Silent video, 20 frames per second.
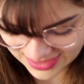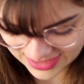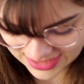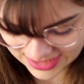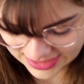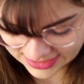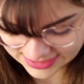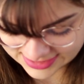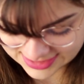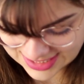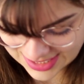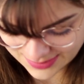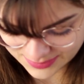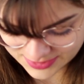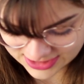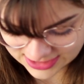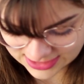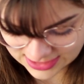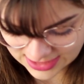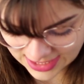in
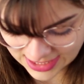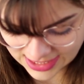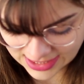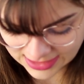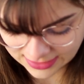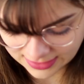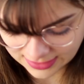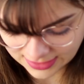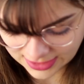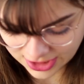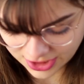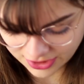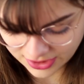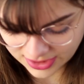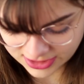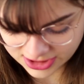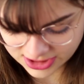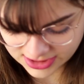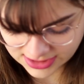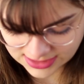Snapseed, and then you
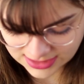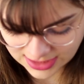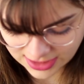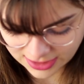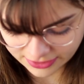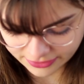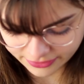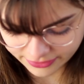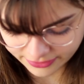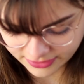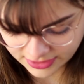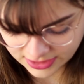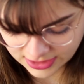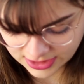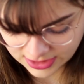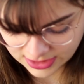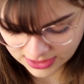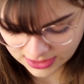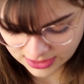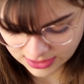can just kind of
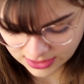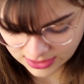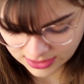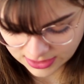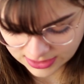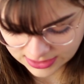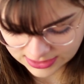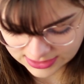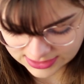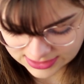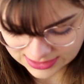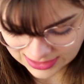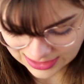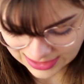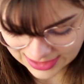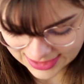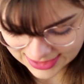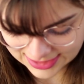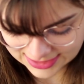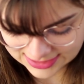
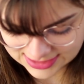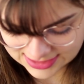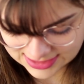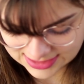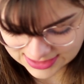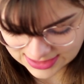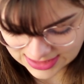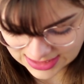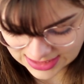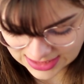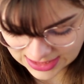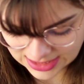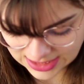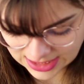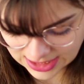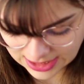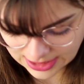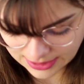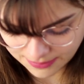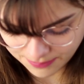select
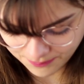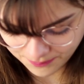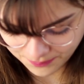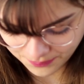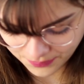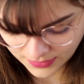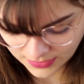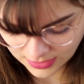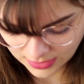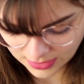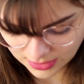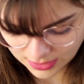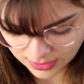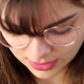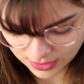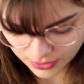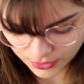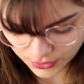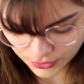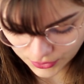the
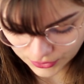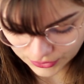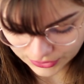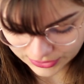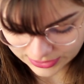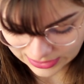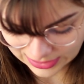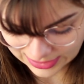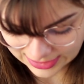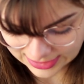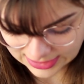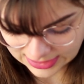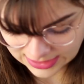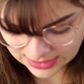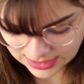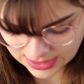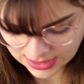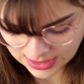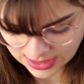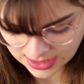old
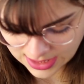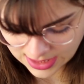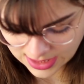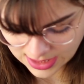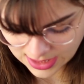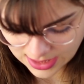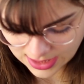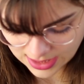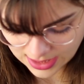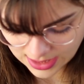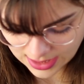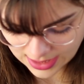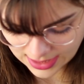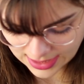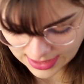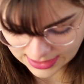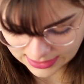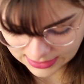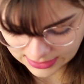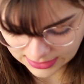lady
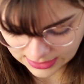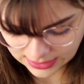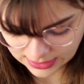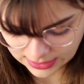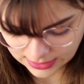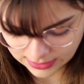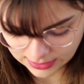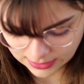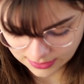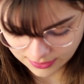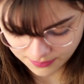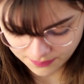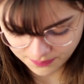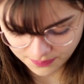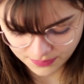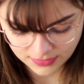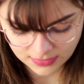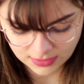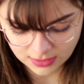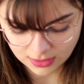and it
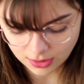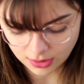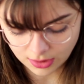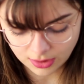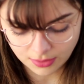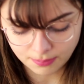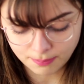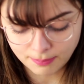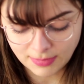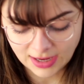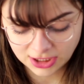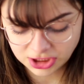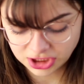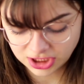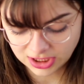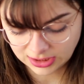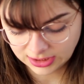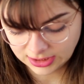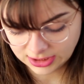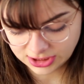
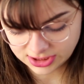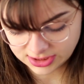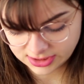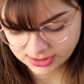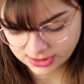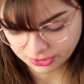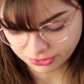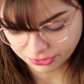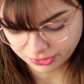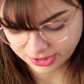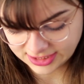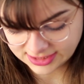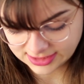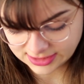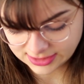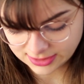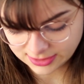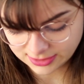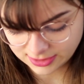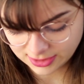magically just
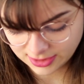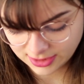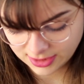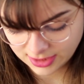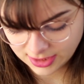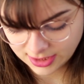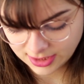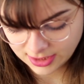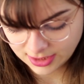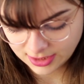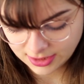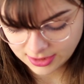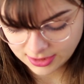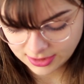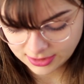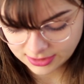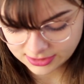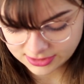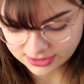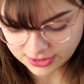erases her.
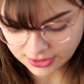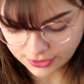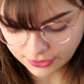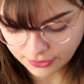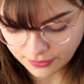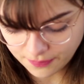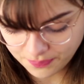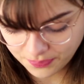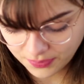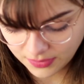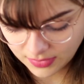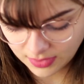So